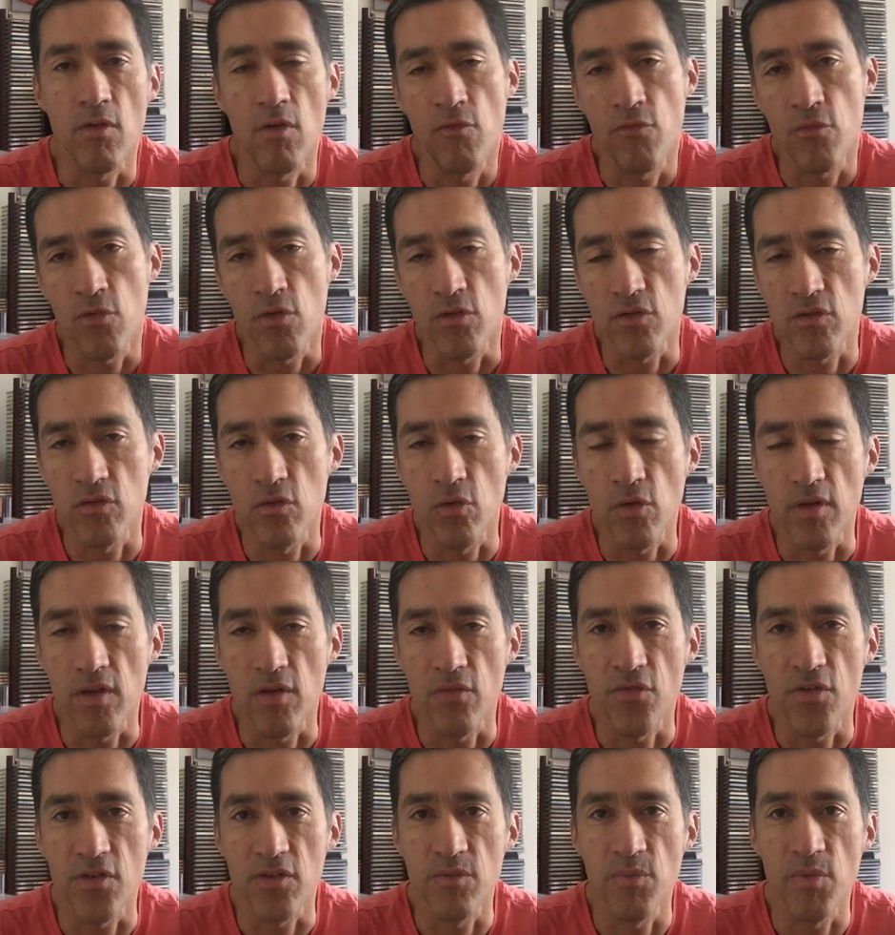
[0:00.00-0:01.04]
of course, doing
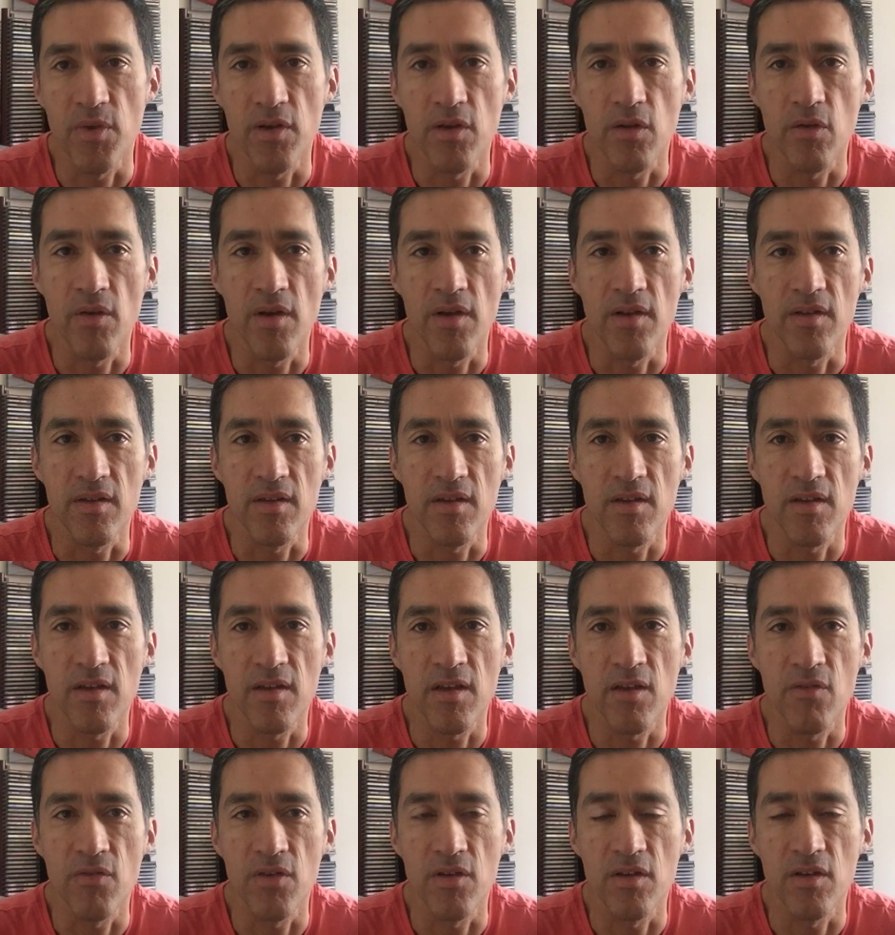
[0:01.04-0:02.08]
the first video, and
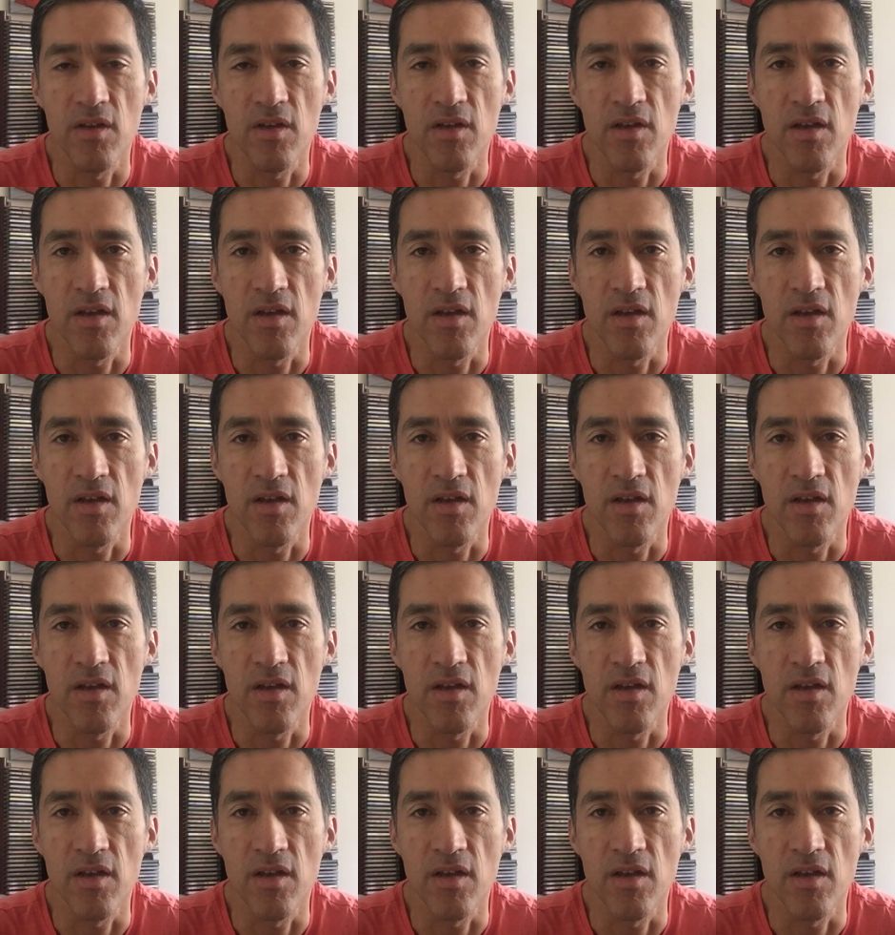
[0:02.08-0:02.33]
even